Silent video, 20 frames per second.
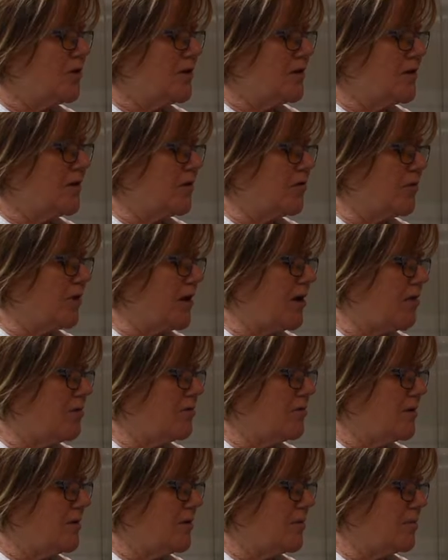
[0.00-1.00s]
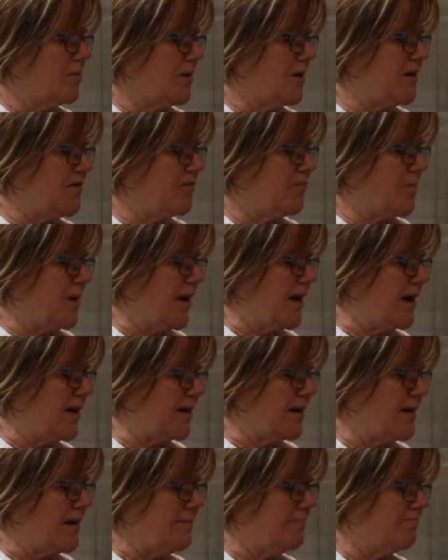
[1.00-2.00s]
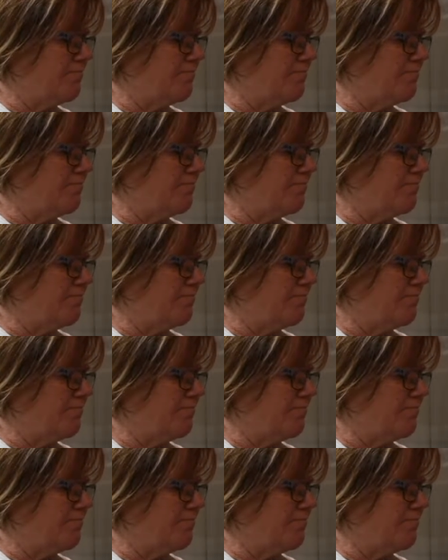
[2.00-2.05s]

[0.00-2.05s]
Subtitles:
in the ground beef patty.